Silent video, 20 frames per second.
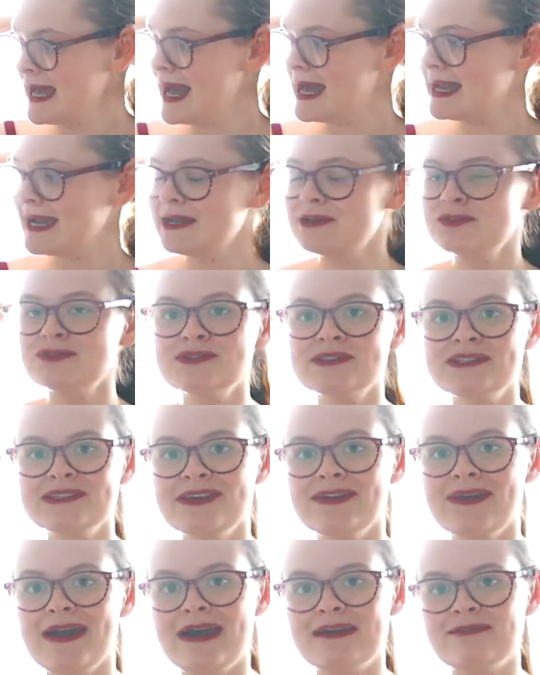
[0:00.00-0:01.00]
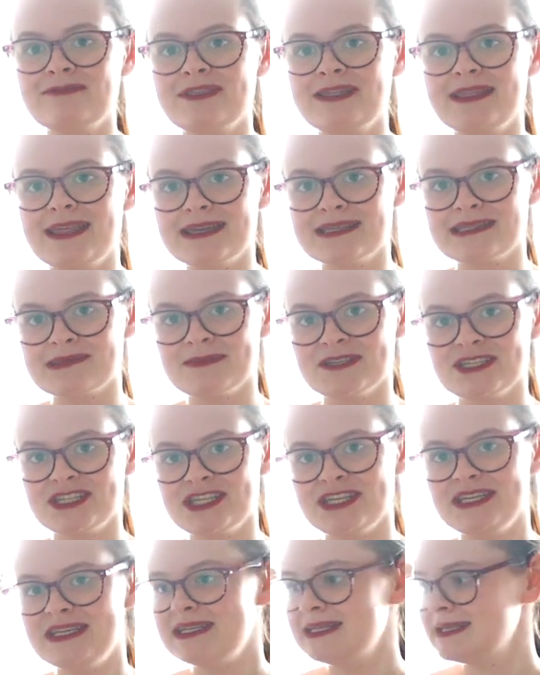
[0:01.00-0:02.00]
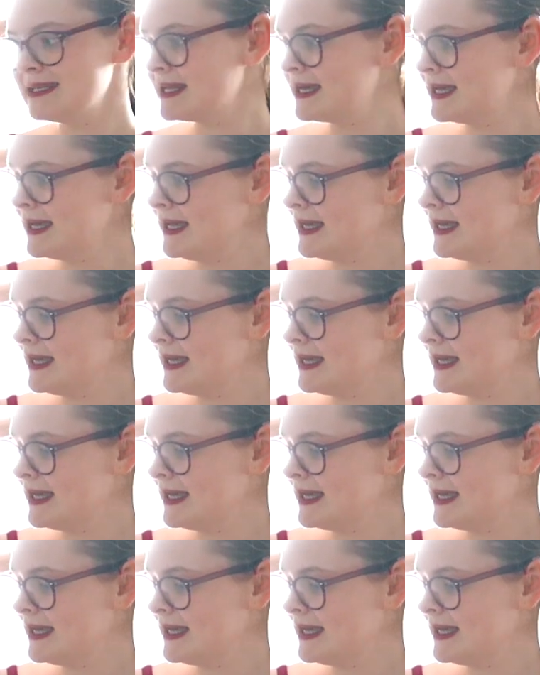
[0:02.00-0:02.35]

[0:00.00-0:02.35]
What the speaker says: And I also have this machine.